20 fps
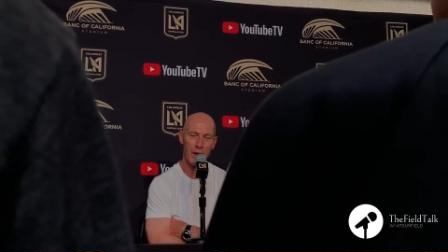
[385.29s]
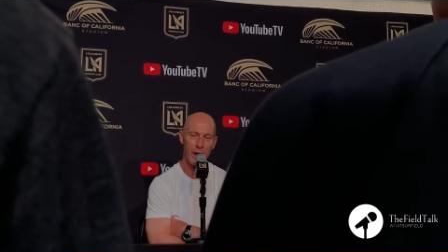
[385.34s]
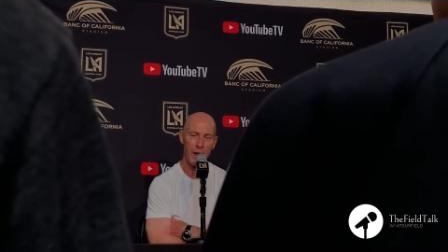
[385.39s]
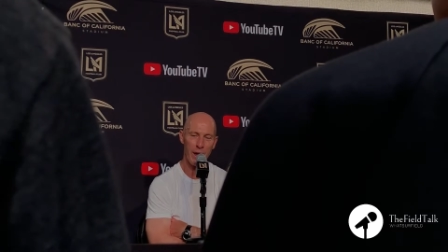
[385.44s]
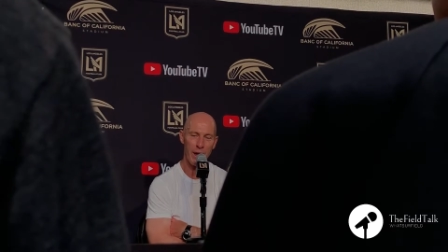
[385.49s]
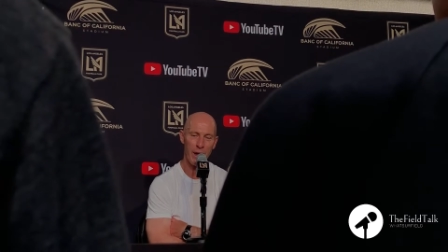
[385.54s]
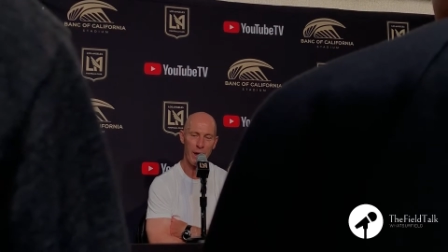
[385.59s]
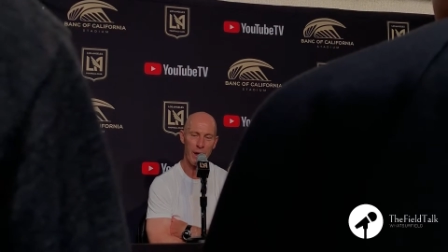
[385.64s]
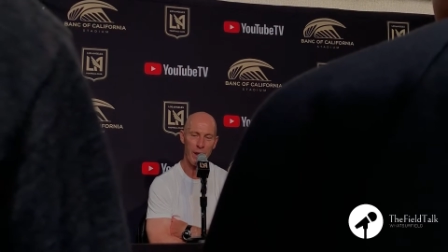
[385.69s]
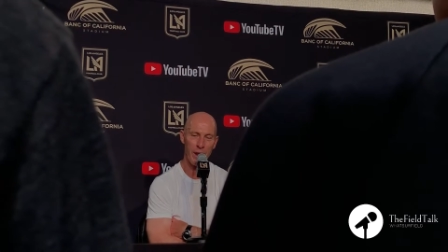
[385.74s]

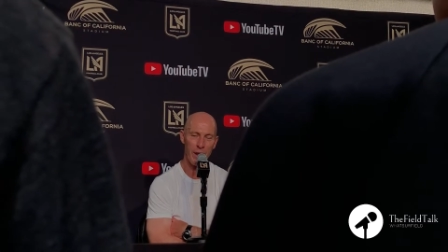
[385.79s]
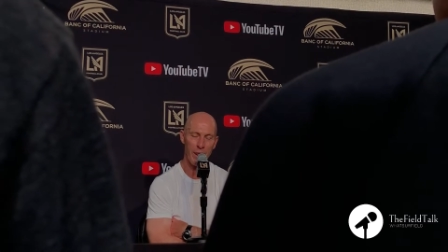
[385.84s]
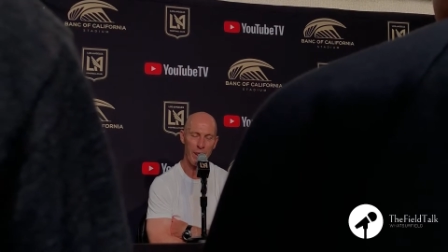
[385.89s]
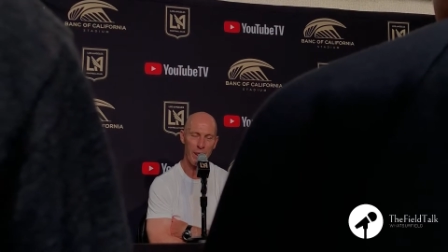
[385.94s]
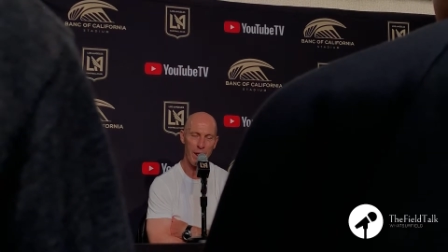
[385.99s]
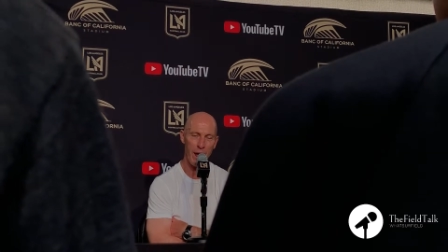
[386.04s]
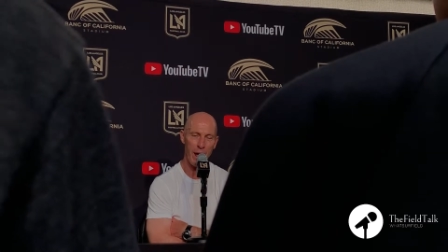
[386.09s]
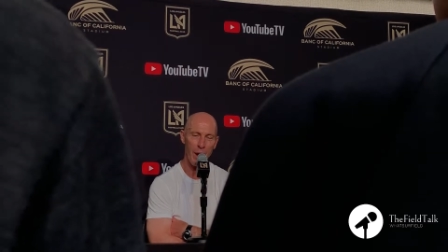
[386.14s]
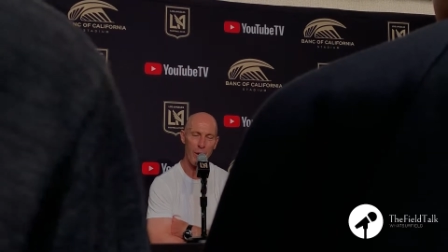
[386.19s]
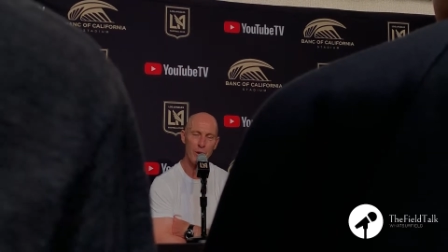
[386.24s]

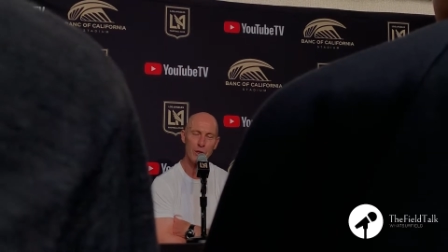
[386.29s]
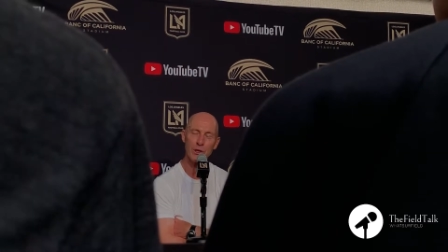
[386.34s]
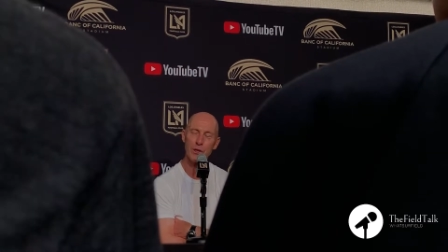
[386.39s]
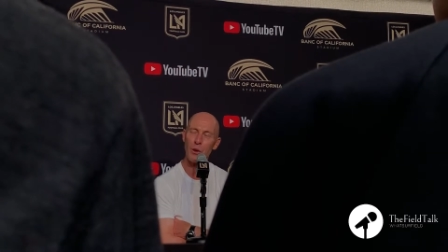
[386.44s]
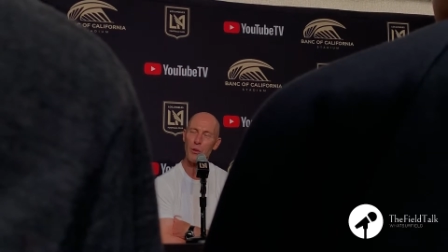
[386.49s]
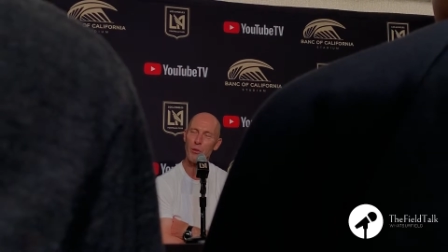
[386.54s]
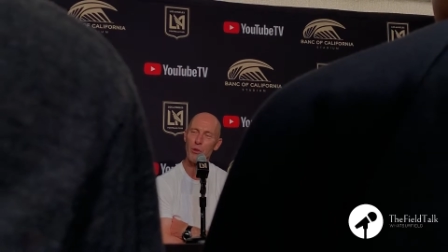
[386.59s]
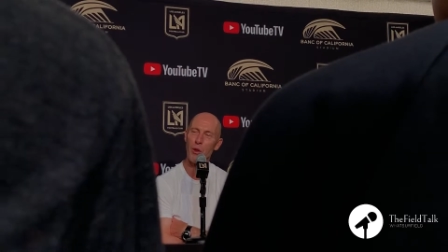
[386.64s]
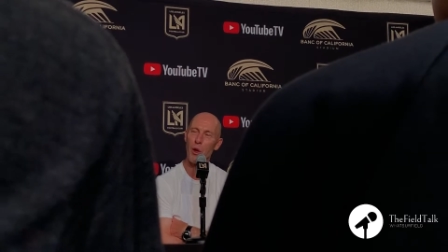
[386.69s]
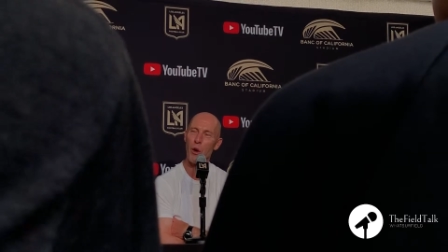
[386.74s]
um, I
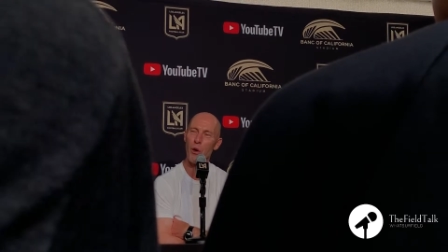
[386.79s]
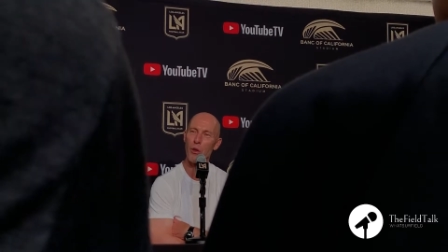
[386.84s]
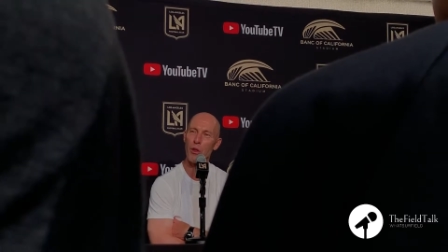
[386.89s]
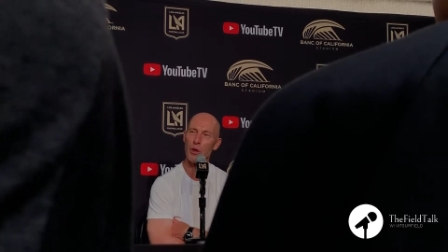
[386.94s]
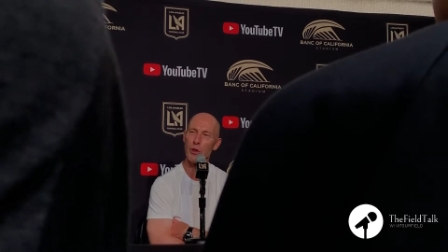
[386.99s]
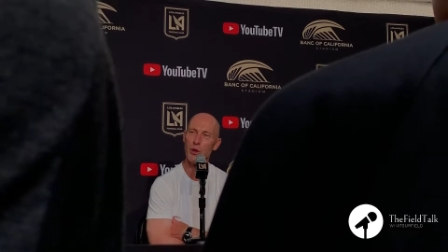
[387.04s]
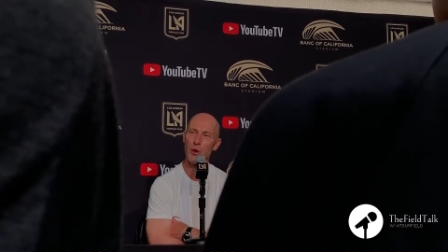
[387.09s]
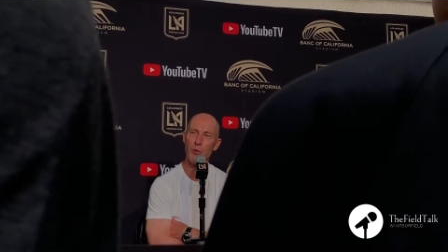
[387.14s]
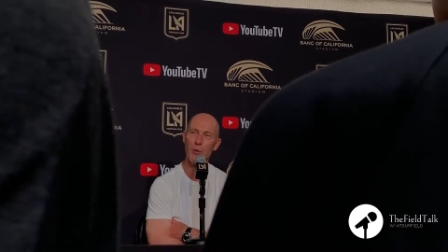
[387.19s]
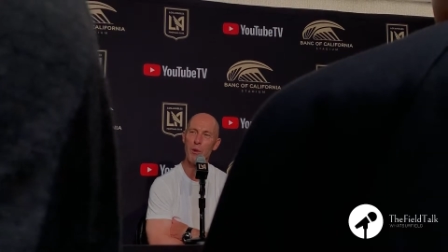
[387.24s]
also know
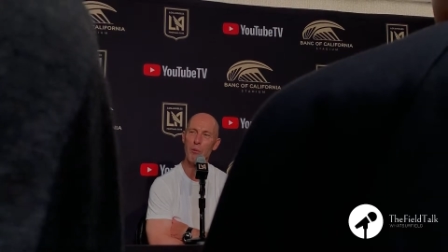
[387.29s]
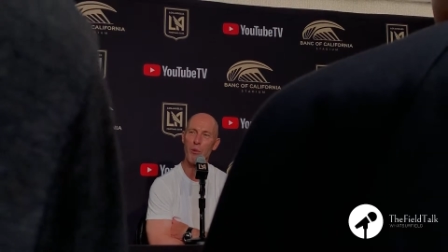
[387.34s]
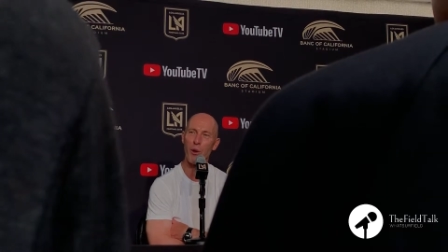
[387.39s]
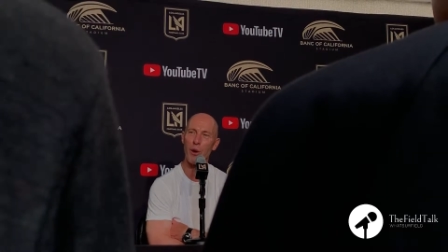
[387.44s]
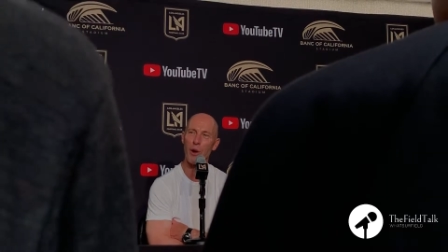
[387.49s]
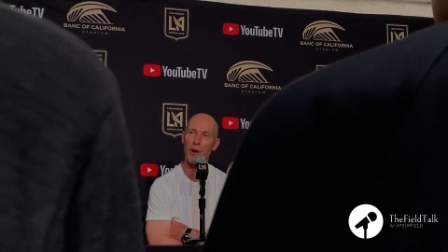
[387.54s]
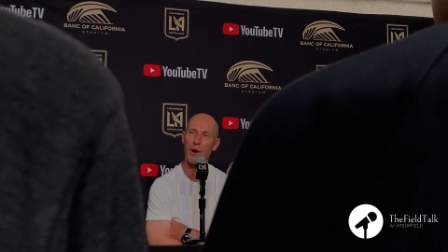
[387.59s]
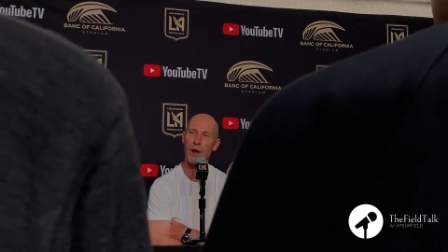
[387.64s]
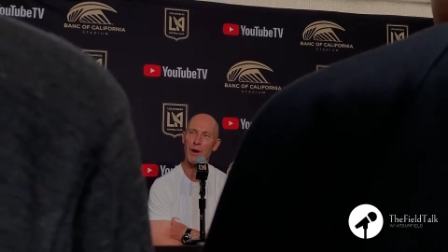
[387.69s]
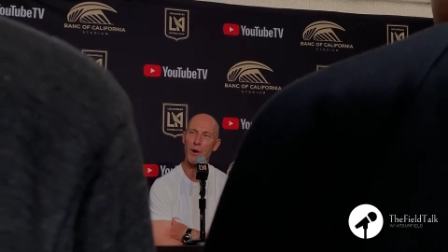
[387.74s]
the human part.